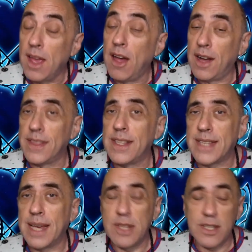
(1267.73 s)
On the
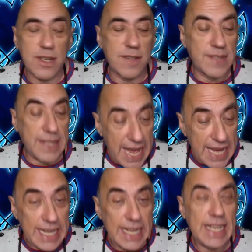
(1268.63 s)
subject of
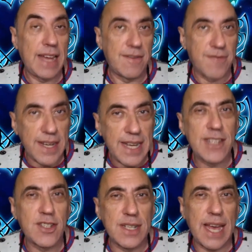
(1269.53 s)
gaining and
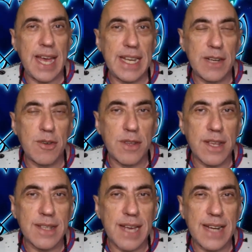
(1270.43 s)
financial gain and all
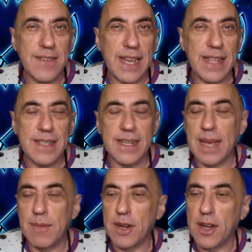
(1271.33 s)
those kind of gains that
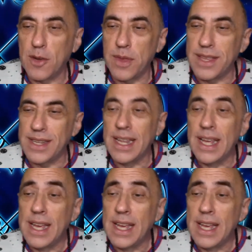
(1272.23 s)
come along with it,